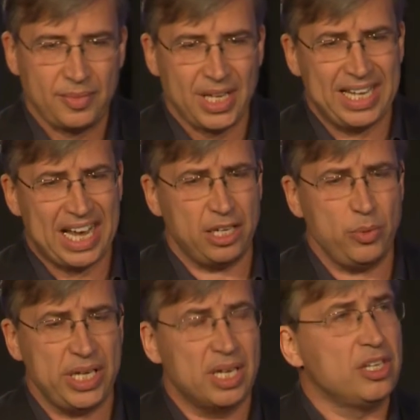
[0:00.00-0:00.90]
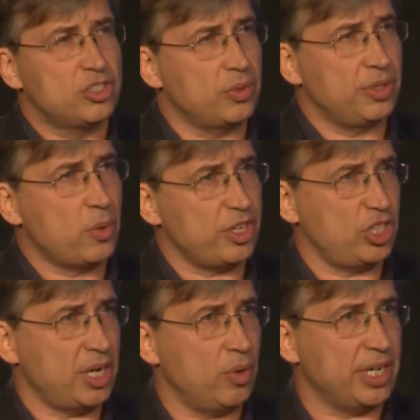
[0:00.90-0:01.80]
And how do we, so the
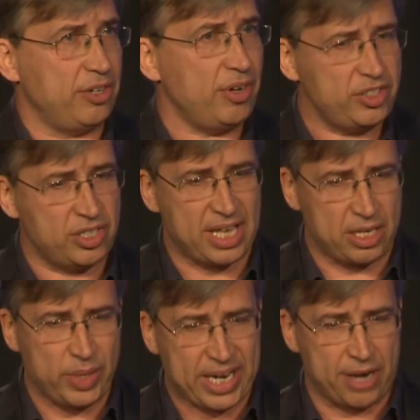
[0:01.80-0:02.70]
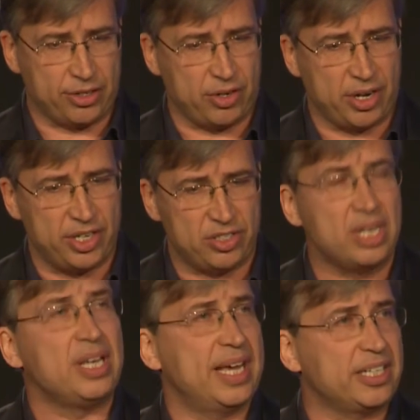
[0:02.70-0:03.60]
question I want to address is how do we characterize
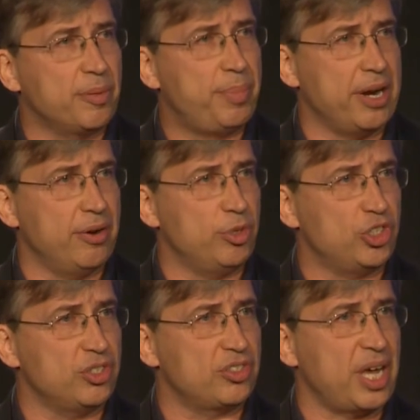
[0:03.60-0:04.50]
and compare images?